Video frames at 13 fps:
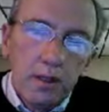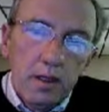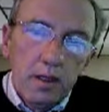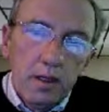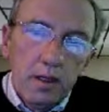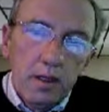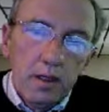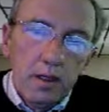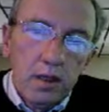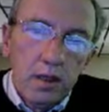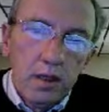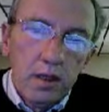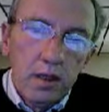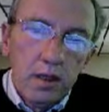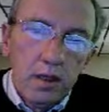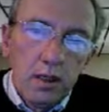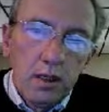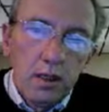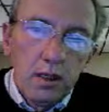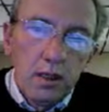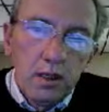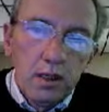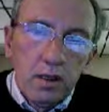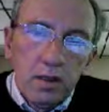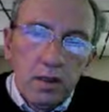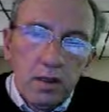and
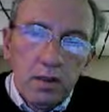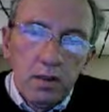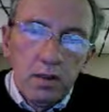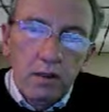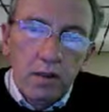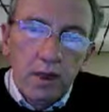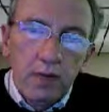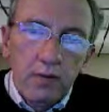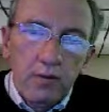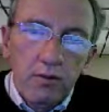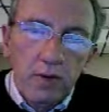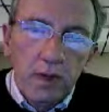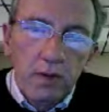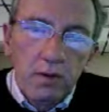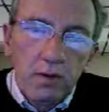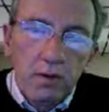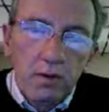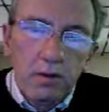you'll have a record